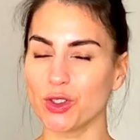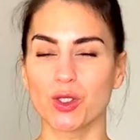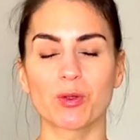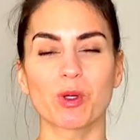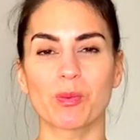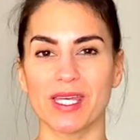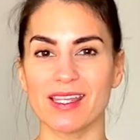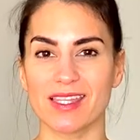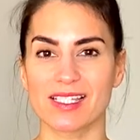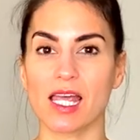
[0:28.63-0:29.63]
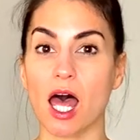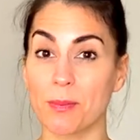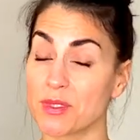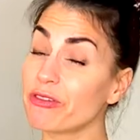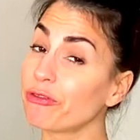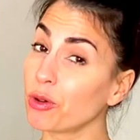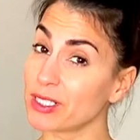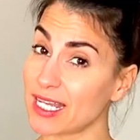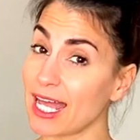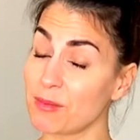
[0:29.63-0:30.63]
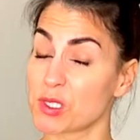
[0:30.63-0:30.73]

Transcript: you can repeat this up to four times.